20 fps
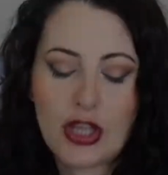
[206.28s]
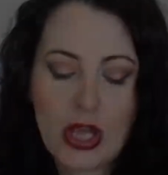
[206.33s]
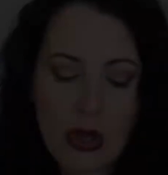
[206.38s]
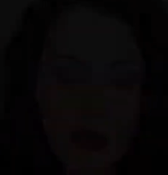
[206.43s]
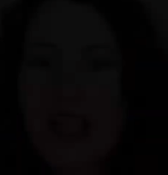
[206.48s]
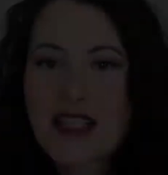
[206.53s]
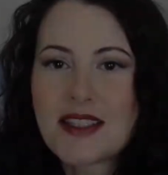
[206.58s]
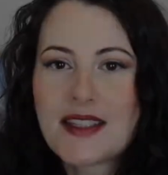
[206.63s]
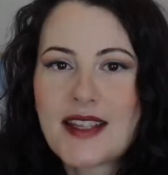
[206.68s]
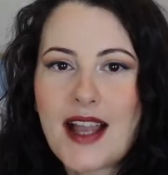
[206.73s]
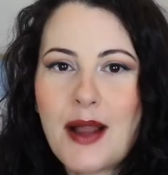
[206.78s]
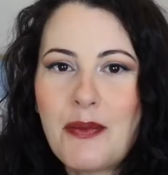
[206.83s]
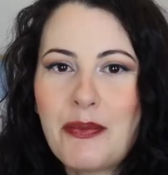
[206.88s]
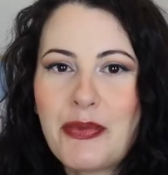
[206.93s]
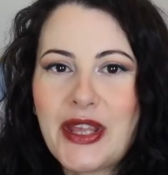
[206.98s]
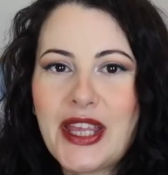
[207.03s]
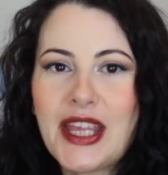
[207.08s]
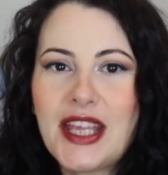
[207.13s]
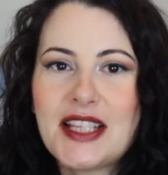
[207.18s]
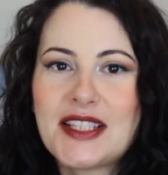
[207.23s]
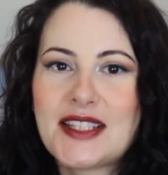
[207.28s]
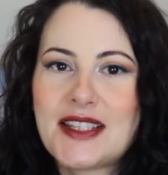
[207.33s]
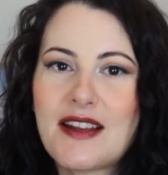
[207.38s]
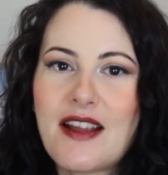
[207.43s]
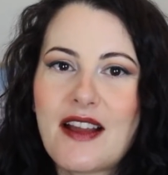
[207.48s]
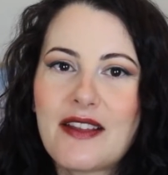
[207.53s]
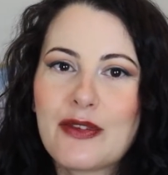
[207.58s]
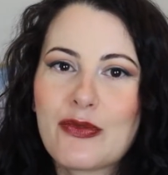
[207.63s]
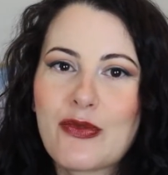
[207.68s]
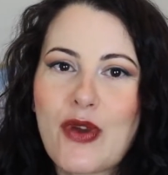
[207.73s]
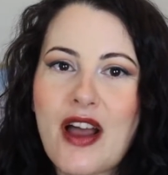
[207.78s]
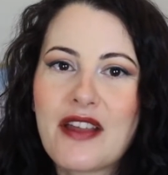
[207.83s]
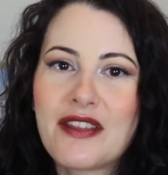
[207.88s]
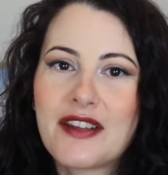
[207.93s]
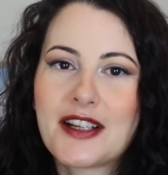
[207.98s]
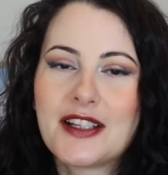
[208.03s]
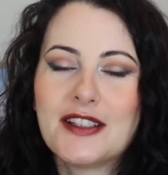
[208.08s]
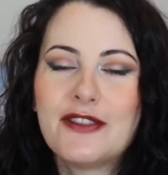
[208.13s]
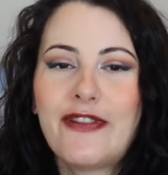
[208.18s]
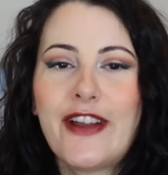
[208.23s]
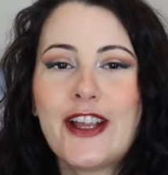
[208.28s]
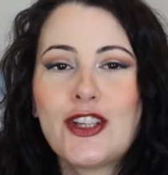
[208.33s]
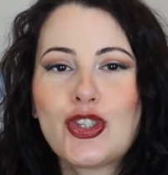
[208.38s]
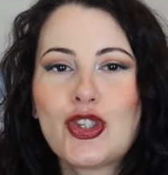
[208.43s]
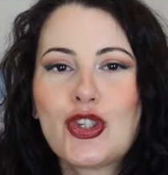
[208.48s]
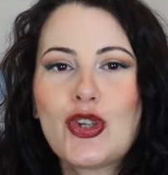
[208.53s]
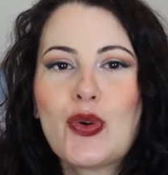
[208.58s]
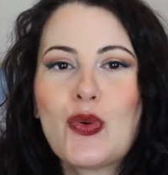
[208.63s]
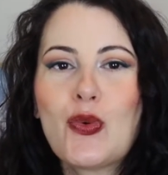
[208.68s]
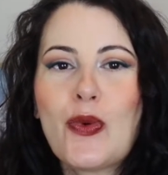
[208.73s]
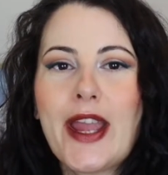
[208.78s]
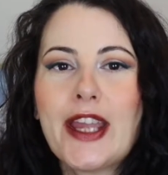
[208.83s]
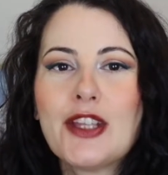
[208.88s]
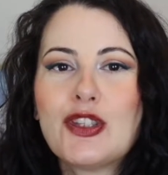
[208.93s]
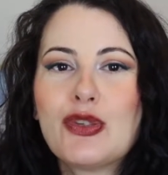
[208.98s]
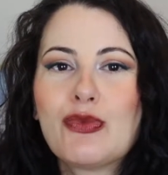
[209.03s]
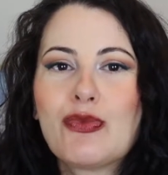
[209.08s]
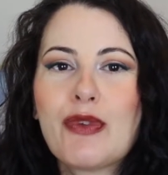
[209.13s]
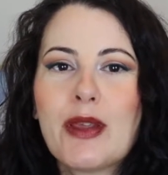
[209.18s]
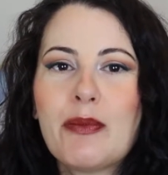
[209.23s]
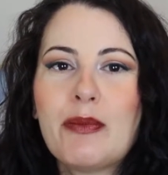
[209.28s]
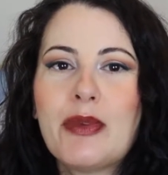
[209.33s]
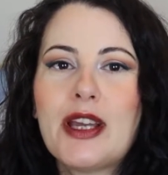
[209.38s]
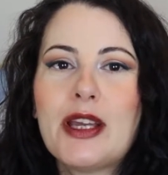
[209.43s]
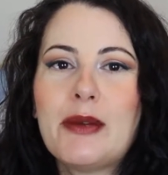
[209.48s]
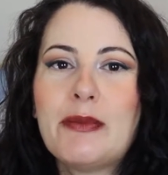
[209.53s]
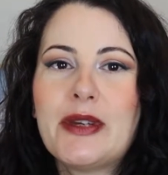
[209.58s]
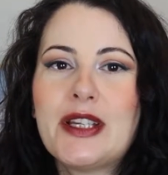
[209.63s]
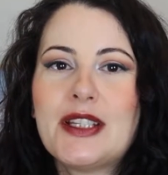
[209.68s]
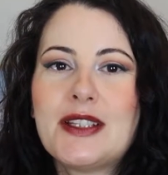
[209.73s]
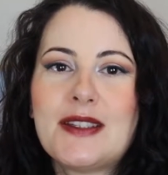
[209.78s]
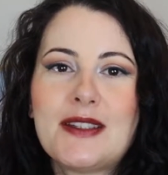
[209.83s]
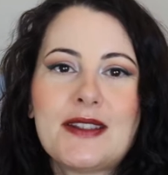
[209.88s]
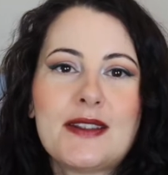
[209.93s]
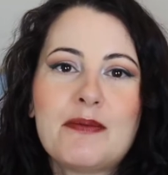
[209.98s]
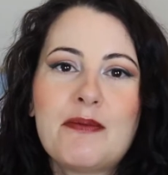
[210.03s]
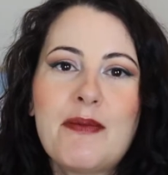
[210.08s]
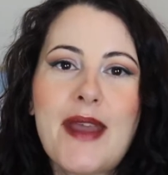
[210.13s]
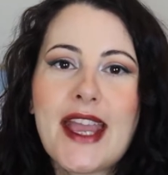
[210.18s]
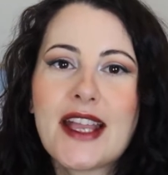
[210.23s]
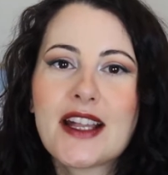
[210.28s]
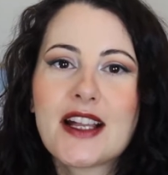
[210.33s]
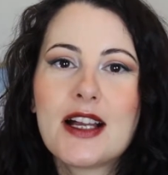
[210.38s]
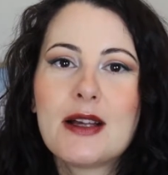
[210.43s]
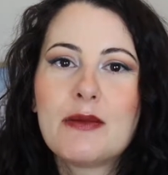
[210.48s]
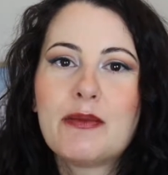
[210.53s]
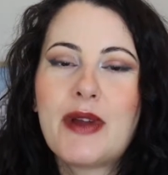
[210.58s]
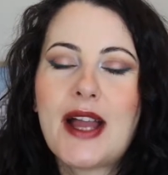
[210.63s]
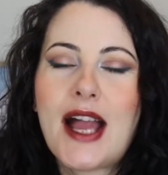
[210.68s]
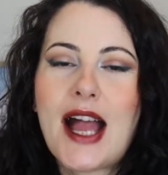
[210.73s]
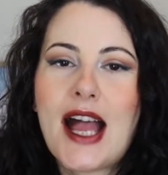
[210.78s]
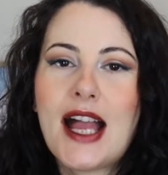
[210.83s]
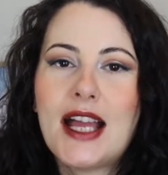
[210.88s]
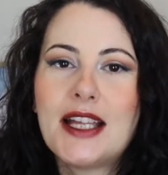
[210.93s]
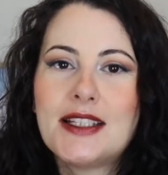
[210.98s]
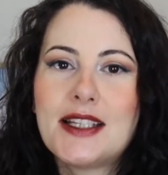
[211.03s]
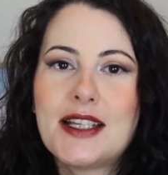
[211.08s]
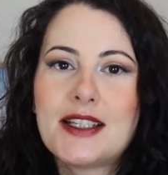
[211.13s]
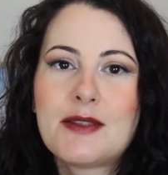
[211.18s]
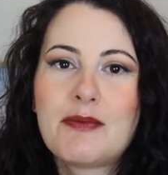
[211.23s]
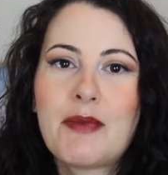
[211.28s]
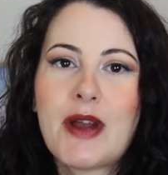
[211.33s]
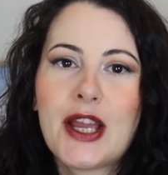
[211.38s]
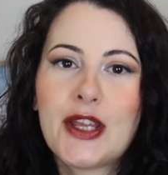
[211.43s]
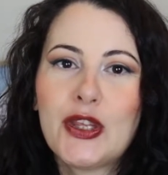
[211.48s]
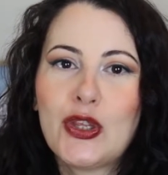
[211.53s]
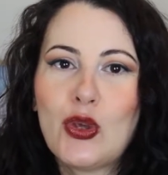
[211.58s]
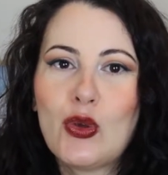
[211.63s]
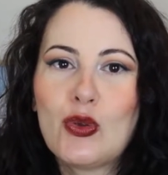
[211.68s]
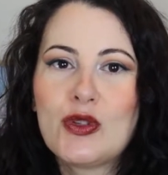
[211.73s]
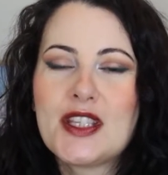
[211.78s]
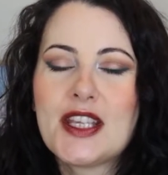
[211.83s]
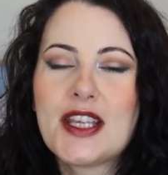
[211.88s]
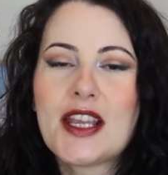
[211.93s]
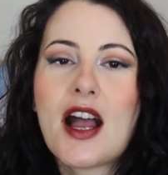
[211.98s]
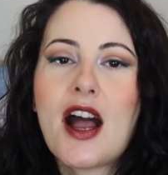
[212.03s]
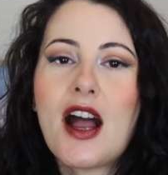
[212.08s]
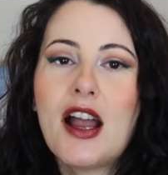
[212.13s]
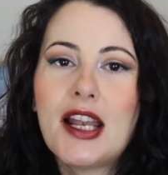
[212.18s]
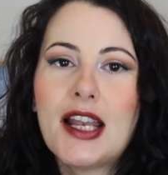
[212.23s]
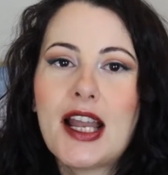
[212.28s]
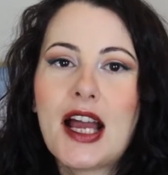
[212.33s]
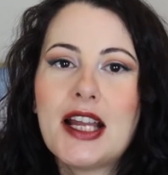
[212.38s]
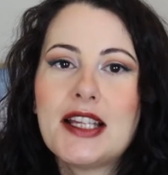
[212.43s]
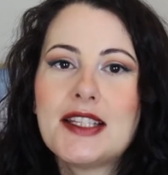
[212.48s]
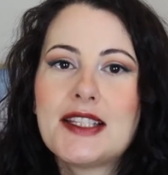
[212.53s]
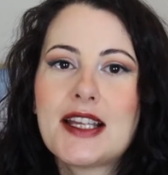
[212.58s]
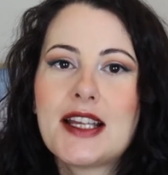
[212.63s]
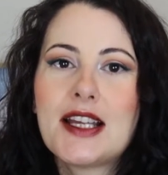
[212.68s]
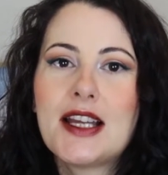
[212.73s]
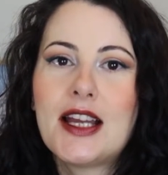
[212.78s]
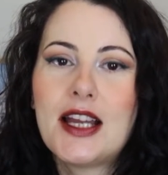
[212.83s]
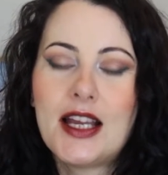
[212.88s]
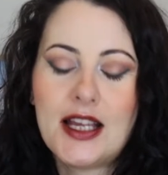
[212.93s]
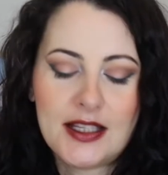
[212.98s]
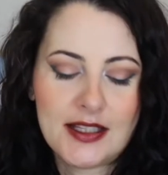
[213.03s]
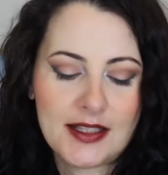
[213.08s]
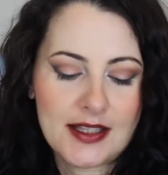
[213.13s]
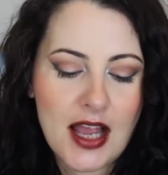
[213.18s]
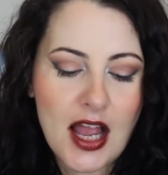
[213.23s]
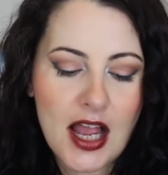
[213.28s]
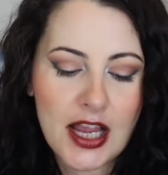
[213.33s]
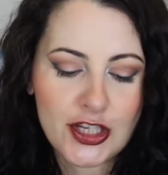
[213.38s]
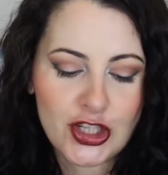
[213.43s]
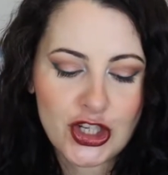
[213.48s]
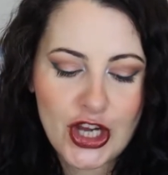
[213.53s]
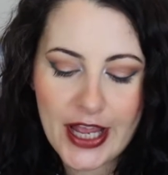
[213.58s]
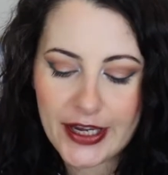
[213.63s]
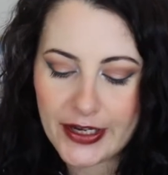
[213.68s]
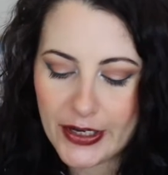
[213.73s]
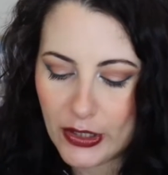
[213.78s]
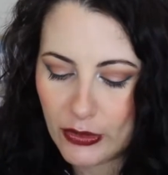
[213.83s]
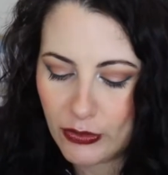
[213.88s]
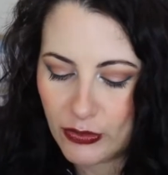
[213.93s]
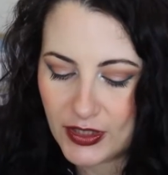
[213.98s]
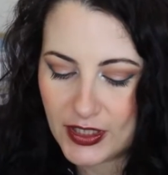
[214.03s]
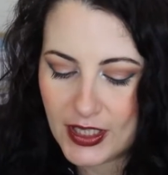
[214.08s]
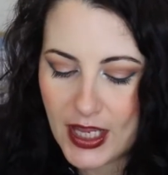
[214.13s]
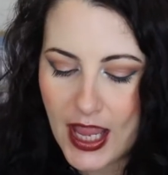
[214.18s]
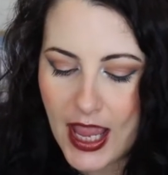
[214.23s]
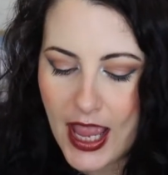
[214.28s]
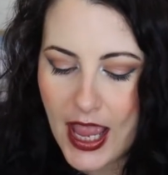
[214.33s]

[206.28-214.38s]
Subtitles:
Next up is another rather conventional way to repurpose makeup, and it's by using highlighter as eyeshadows.